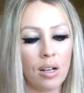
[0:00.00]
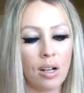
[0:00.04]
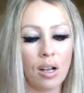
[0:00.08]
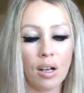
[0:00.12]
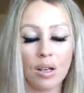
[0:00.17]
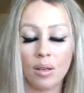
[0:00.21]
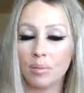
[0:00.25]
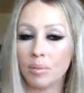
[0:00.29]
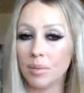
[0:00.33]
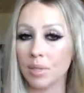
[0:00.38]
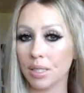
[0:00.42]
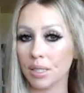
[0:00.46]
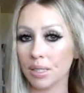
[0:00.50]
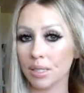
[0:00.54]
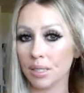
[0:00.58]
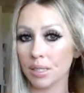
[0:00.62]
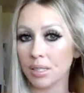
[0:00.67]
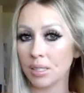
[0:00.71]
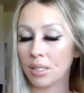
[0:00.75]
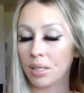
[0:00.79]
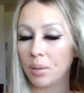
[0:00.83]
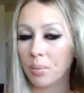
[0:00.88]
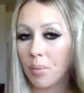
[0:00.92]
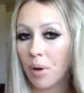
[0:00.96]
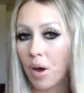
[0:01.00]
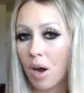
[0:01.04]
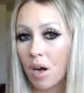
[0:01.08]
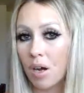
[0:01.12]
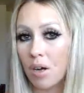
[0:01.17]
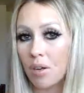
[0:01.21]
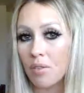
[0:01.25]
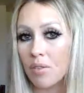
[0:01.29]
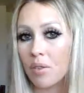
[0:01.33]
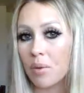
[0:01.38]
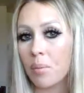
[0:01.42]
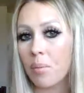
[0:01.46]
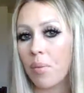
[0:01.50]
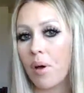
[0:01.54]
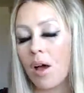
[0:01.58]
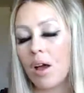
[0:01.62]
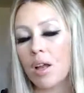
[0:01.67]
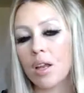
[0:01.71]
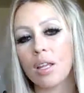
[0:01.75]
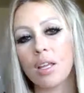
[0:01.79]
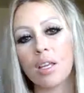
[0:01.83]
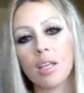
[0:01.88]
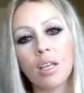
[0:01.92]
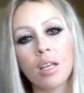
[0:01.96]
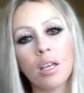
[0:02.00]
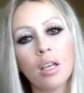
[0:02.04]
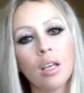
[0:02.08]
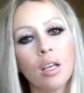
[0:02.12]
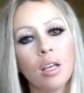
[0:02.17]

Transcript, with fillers: Um, this is the part of the body